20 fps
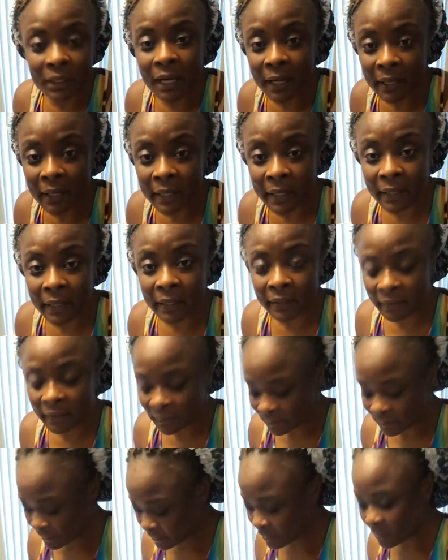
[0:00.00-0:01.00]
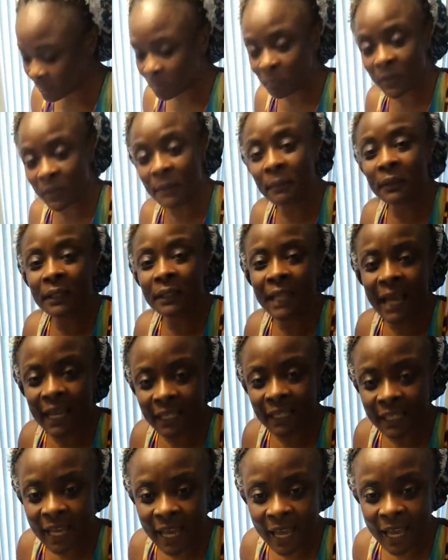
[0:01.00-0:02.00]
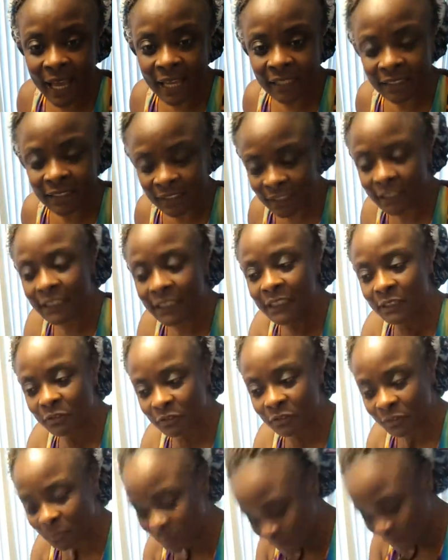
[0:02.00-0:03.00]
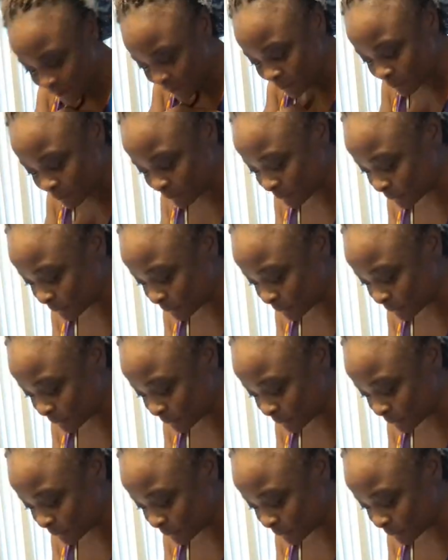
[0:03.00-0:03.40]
hot-headed. You know, people like that, they're good for me.